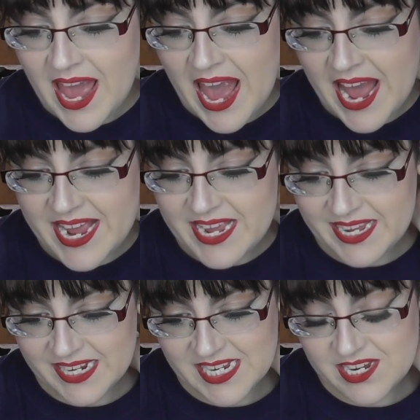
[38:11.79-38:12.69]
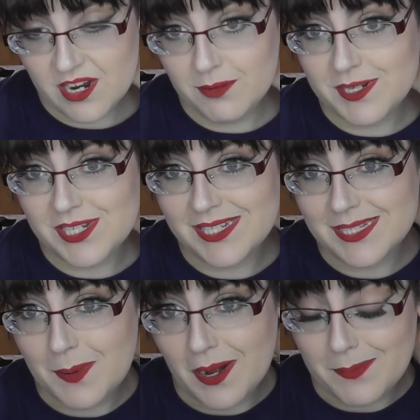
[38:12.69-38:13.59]
Hey Kitty Girl, which is
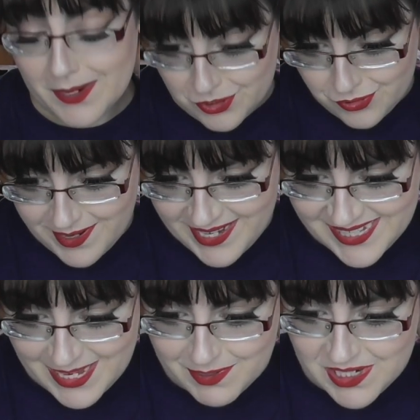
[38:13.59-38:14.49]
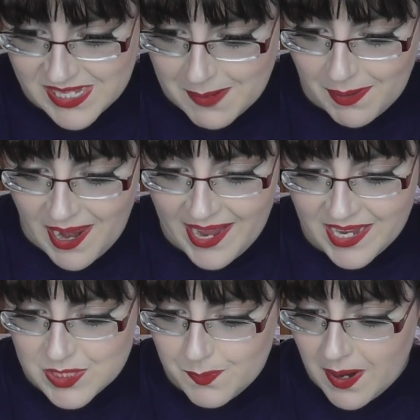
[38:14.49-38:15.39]
inspired by Trixie, which is a black
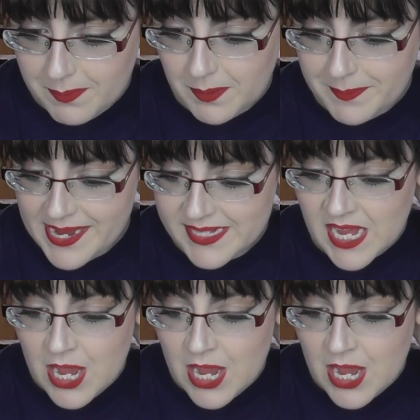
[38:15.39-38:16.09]
and purple base